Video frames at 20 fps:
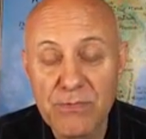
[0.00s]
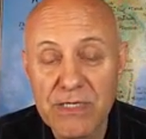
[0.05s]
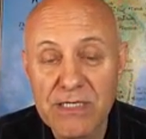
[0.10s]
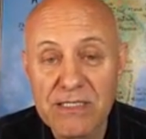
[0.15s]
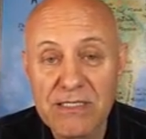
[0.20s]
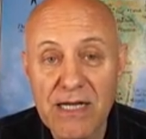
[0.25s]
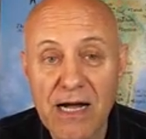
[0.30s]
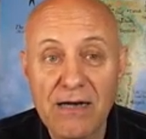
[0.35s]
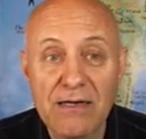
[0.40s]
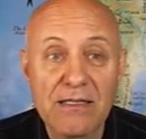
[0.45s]
We
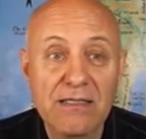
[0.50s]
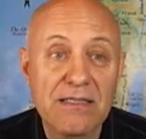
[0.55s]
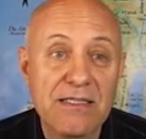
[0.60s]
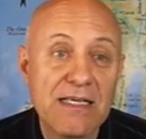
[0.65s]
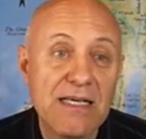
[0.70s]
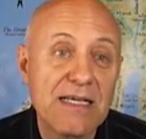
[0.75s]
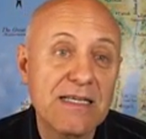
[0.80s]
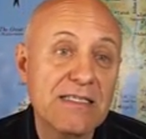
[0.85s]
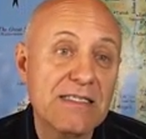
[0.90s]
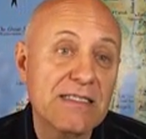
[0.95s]
started
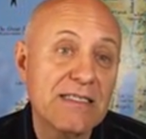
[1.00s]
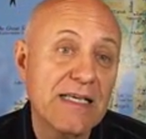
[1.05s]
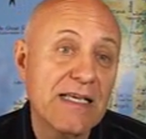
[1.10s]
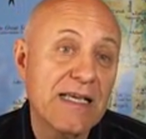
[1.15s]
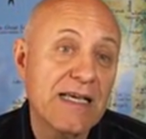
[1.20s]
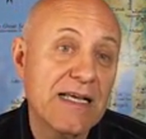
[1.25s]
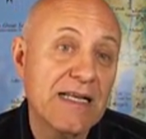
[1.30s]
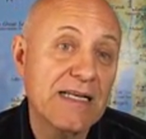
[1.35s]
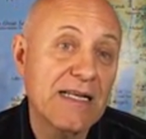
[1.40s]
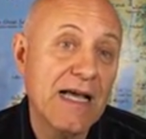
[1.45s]
this
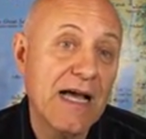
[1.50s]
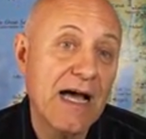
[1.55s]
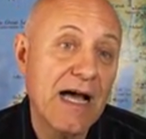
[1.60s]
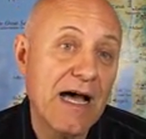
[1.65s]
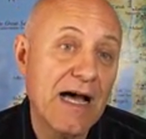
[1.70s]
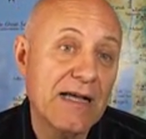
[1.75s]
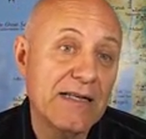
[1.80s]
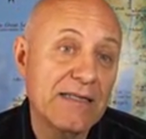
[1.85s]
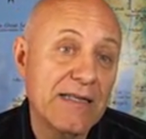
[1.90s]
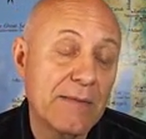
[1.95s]
in
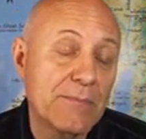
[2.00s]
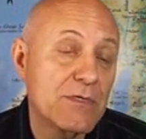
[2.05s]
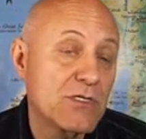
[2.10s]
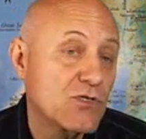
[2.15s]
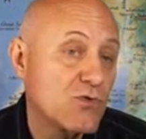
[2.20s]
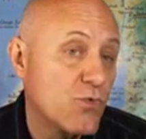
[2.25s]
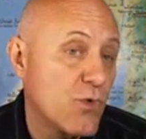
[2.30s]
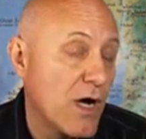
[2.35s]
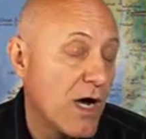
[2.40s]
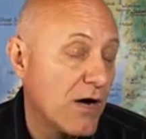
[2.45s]

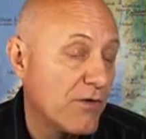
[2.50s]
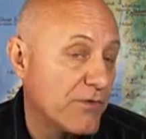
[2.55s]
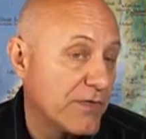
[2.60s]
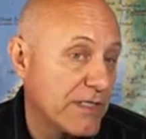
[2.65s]
Numbers 12.